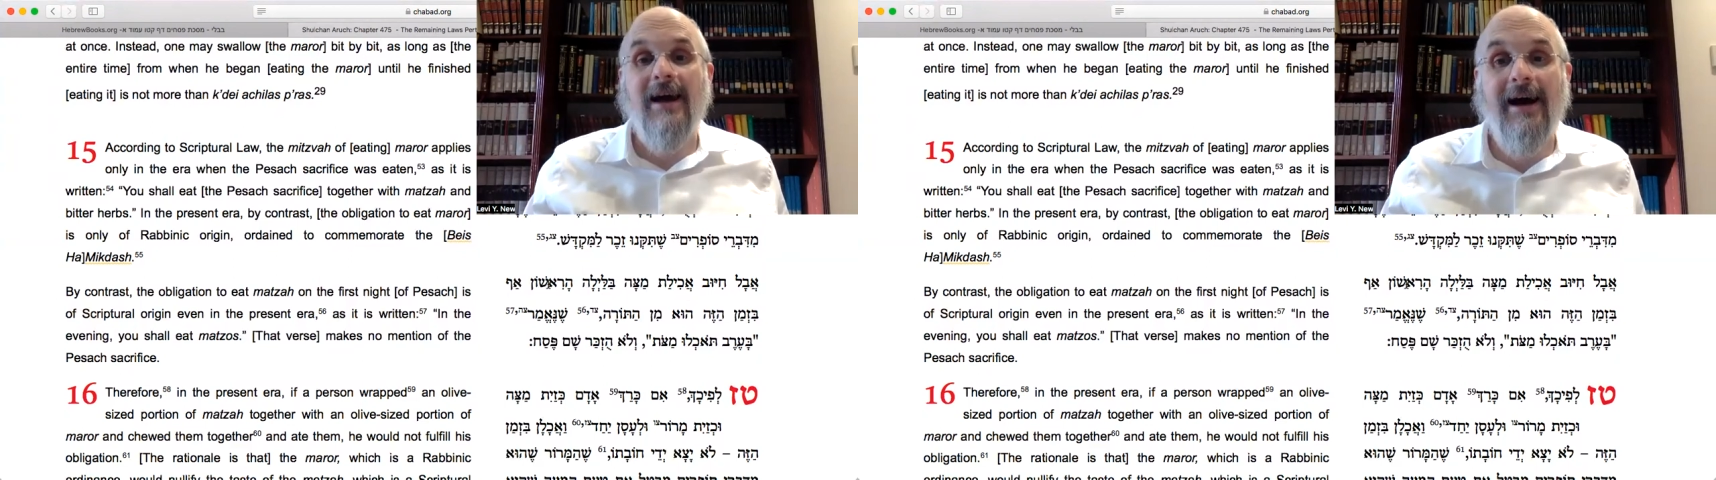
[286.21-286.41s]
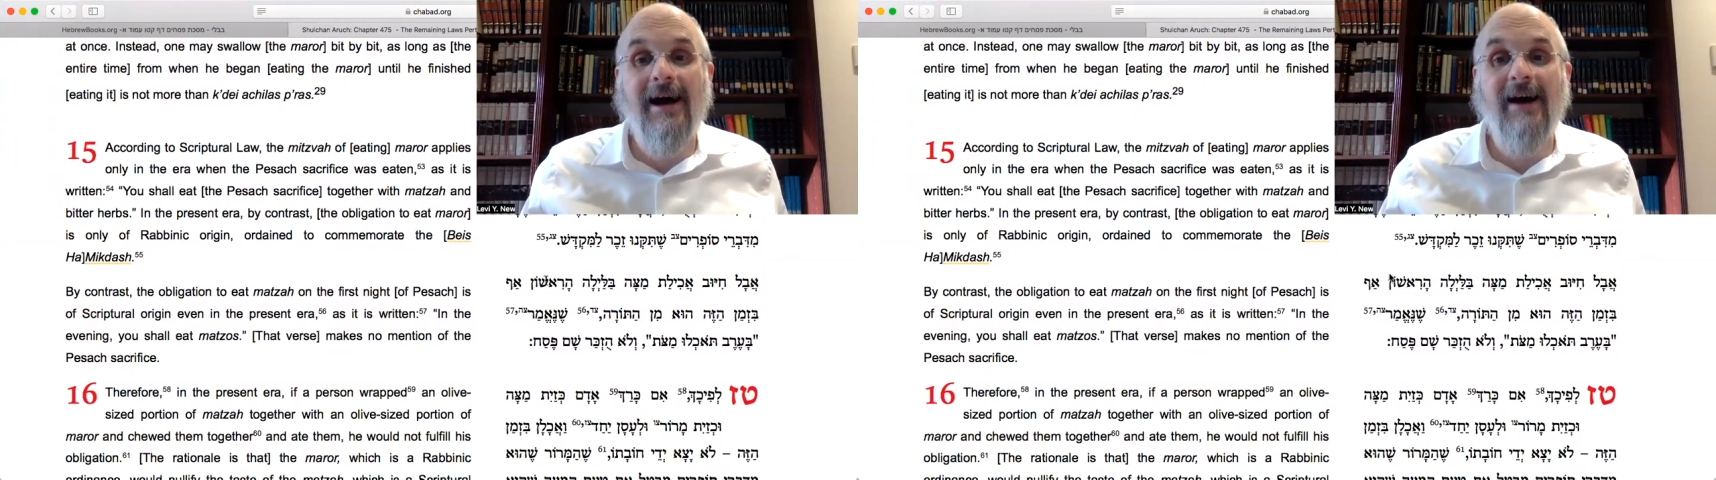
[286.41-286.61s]

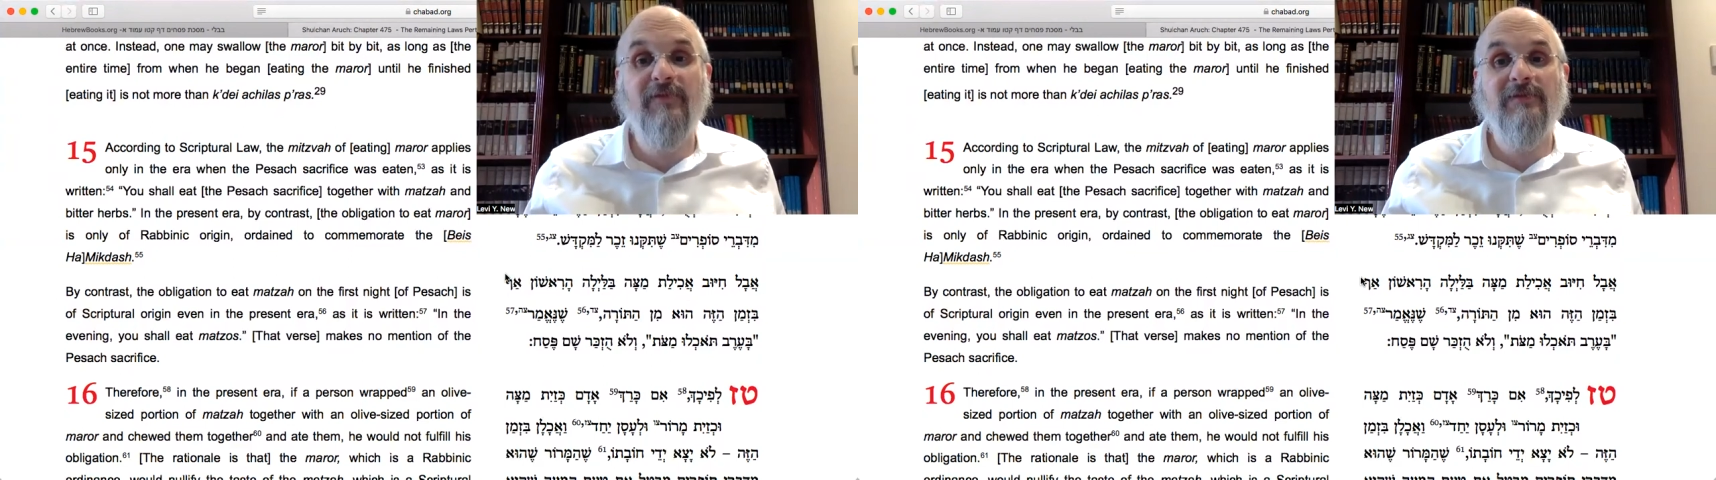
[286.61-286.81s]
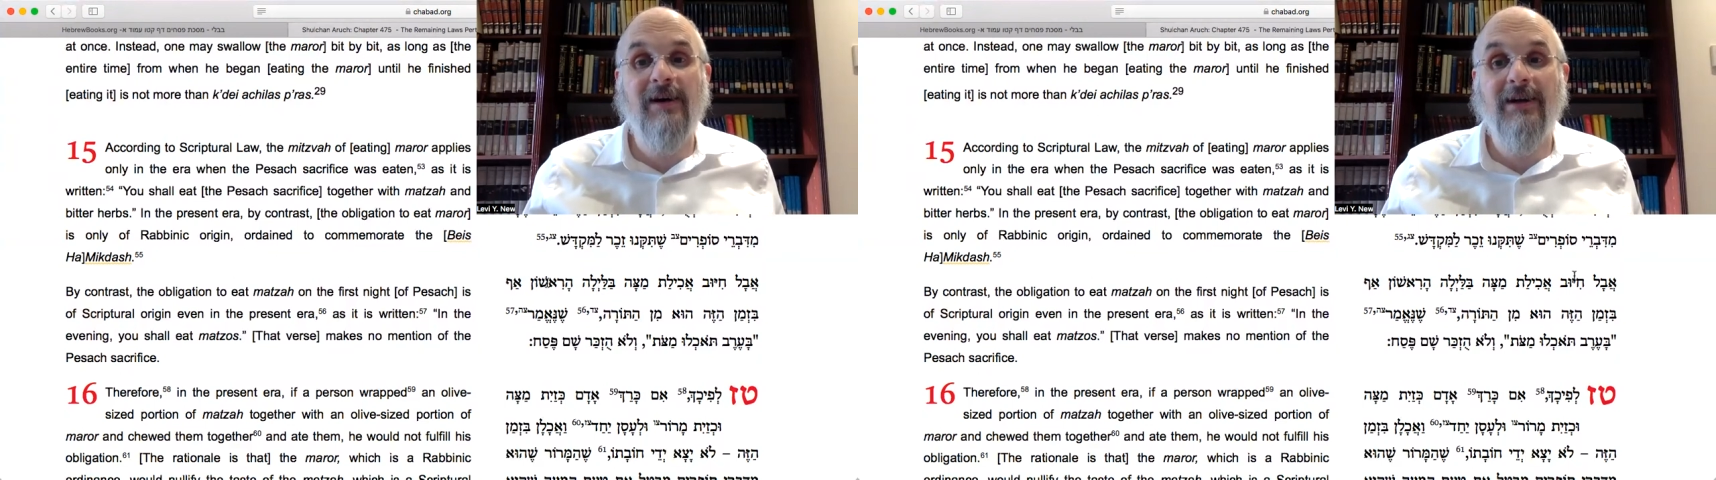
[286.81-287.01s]
af
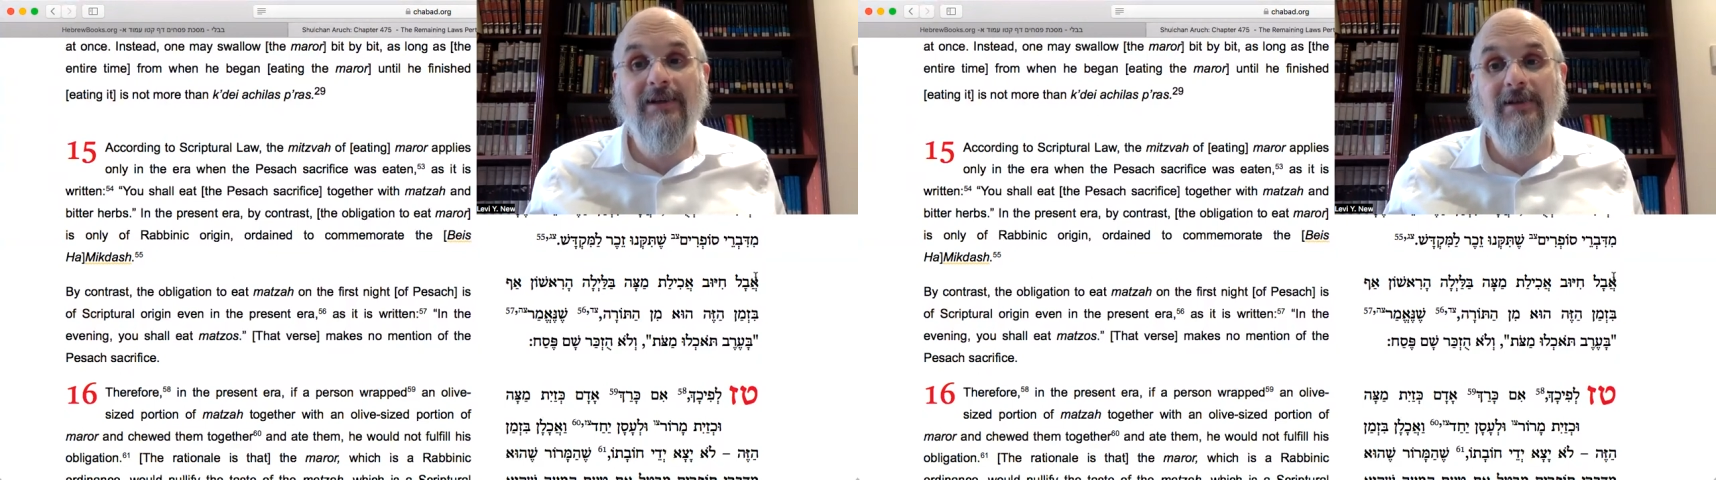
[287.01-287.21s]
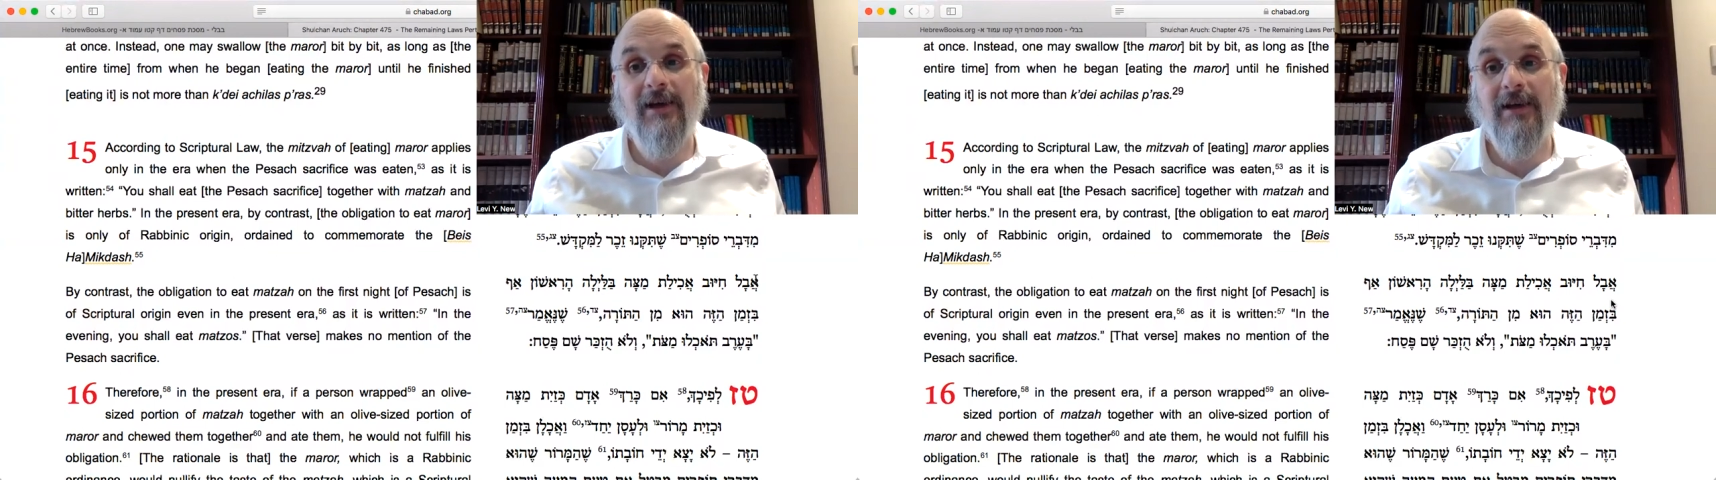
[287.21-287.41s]
bisman
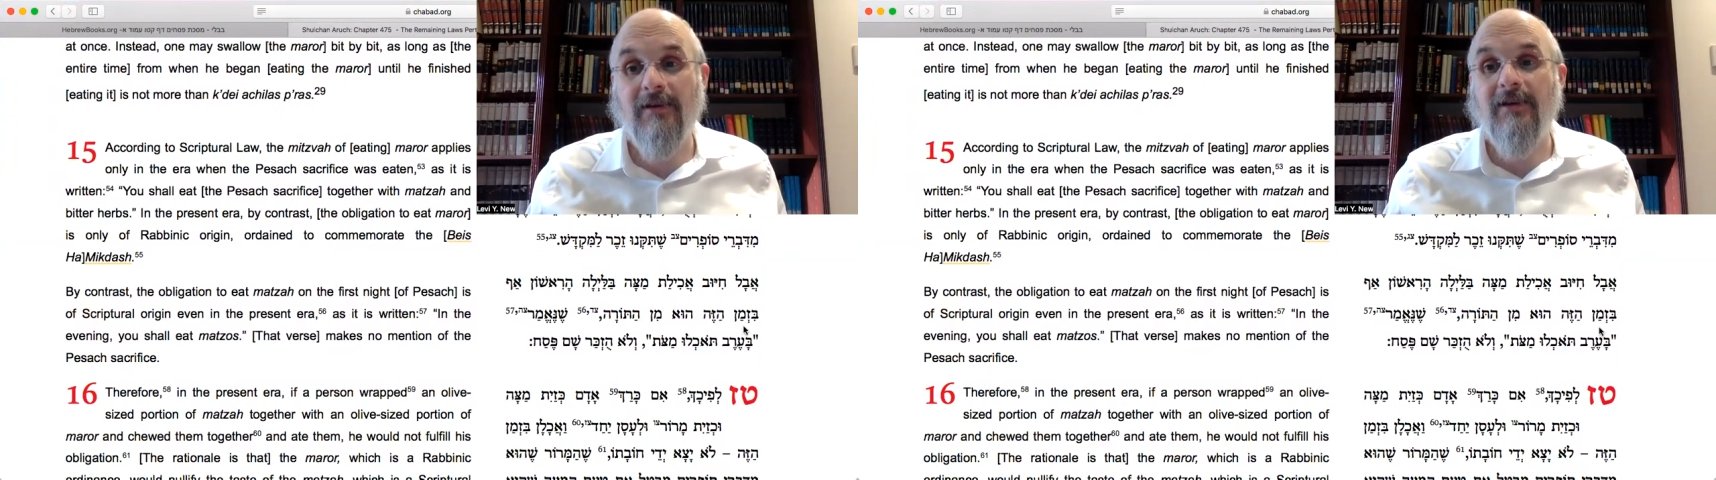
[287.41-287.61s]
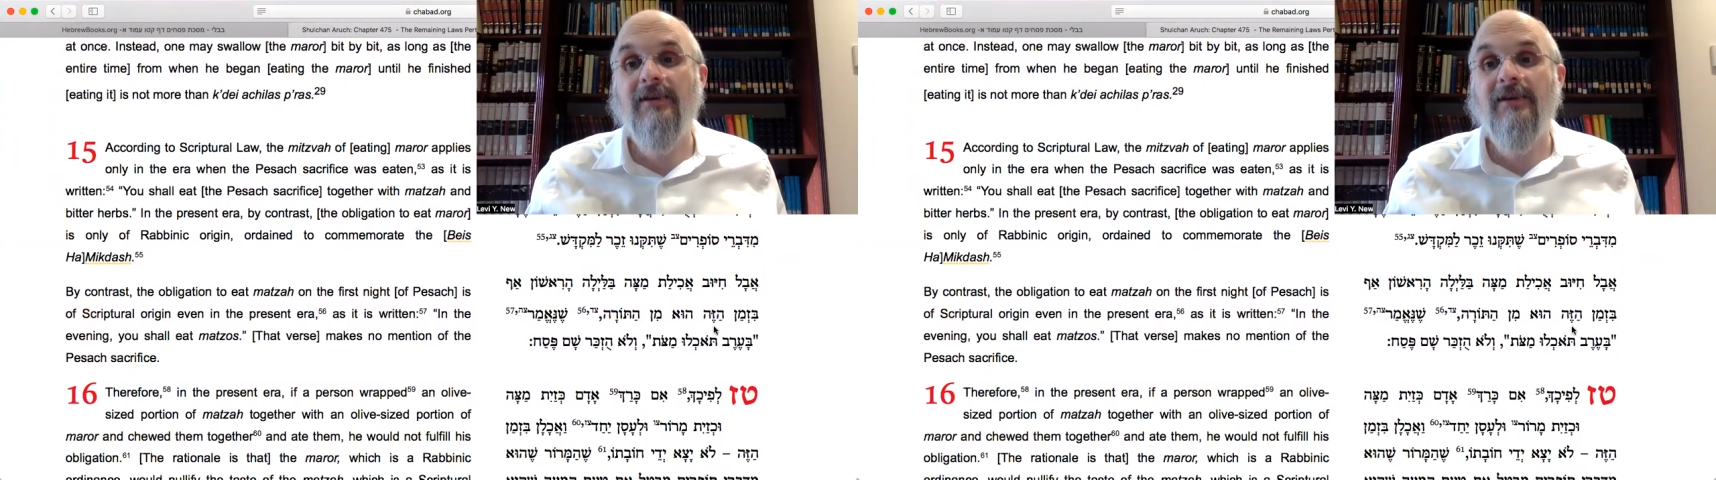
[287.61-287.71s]
hazeh,